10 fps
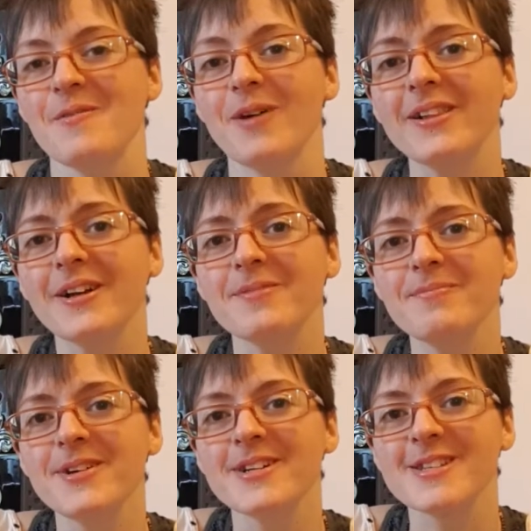
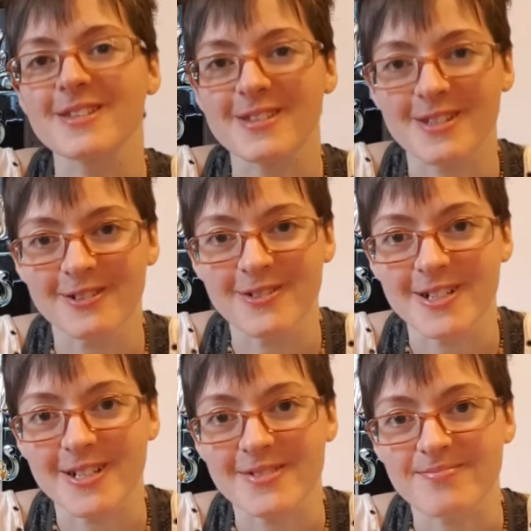Welcome to The Soul
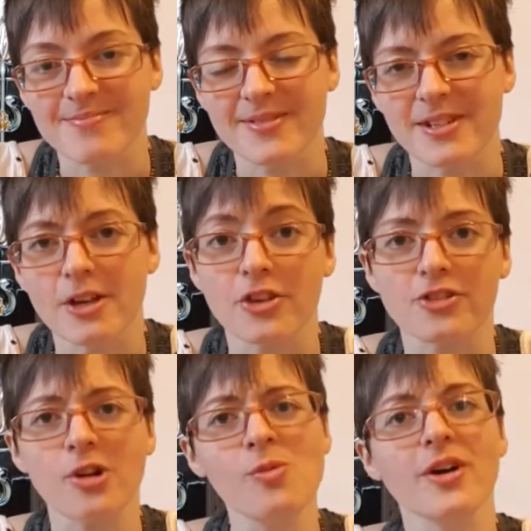Work. The
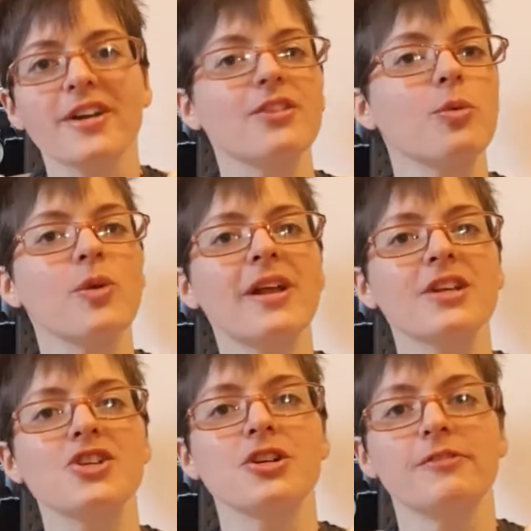Soul Work is a
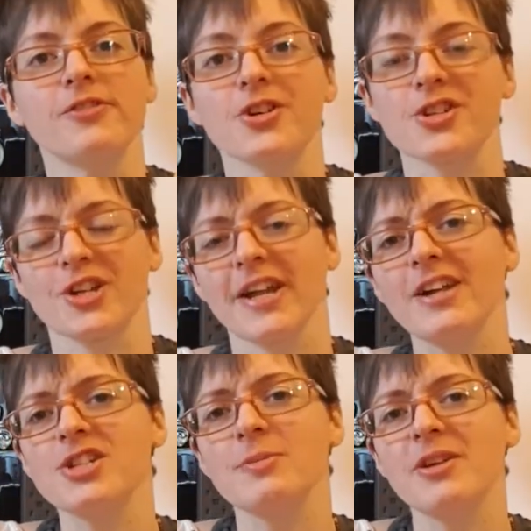weekly show focused on
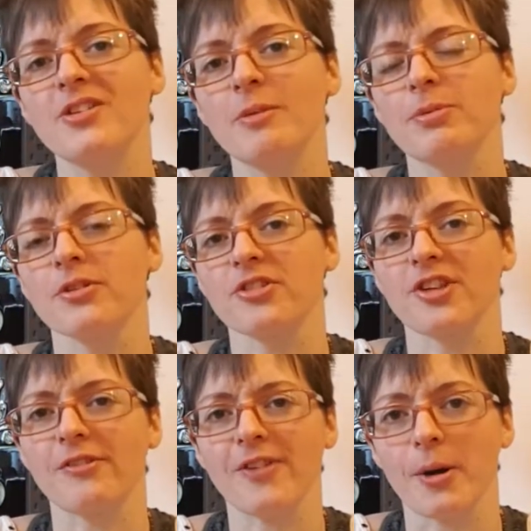LGBT plus
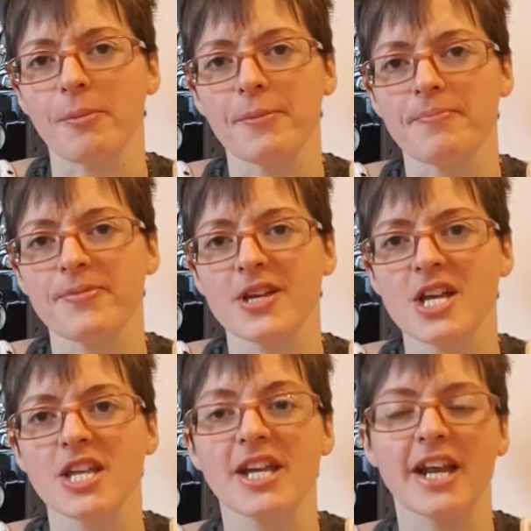self-help.
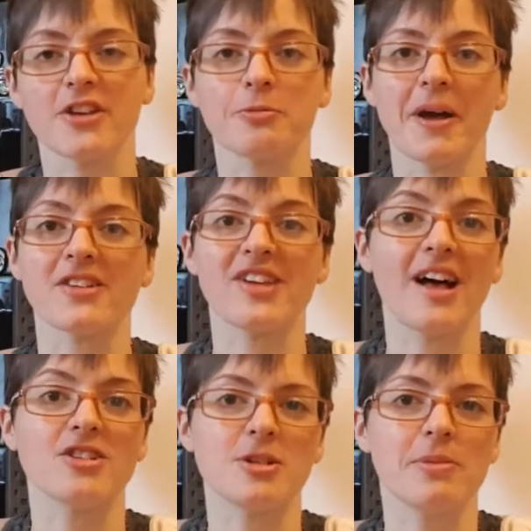You can expect
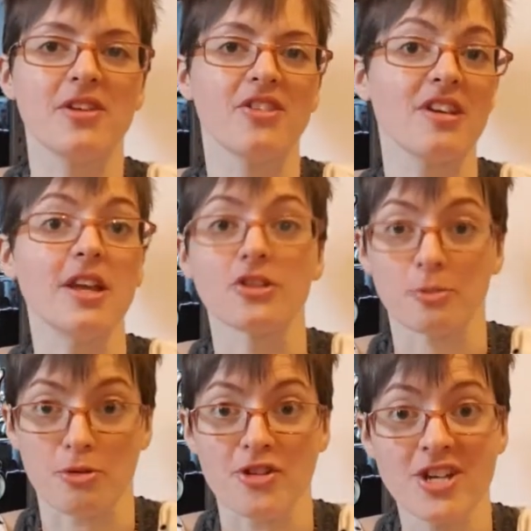LGBT
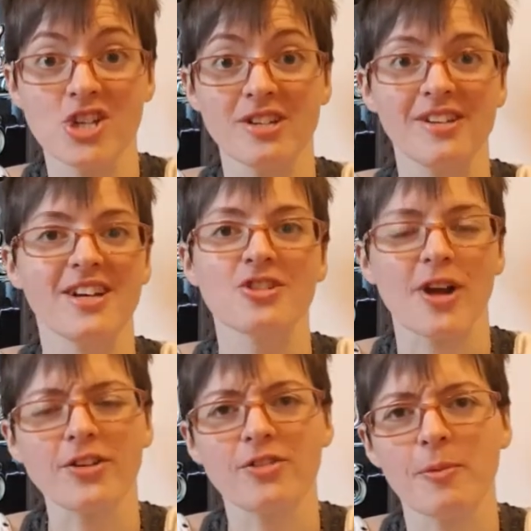inspiration,
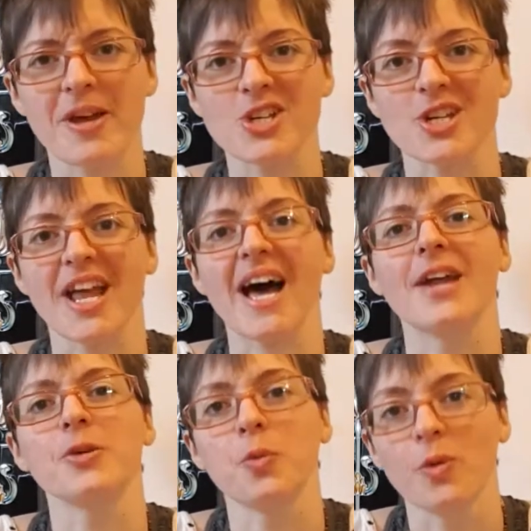transformation
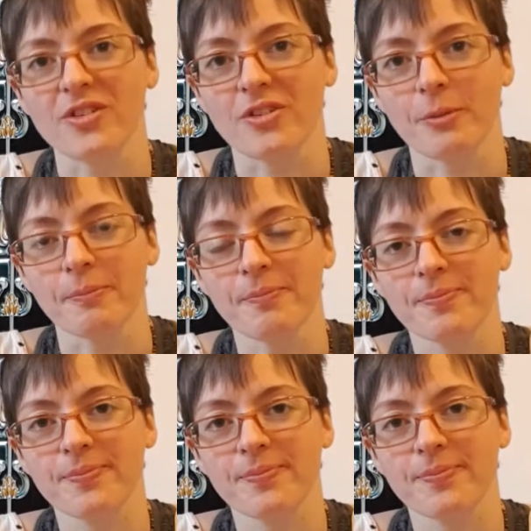and wisdom.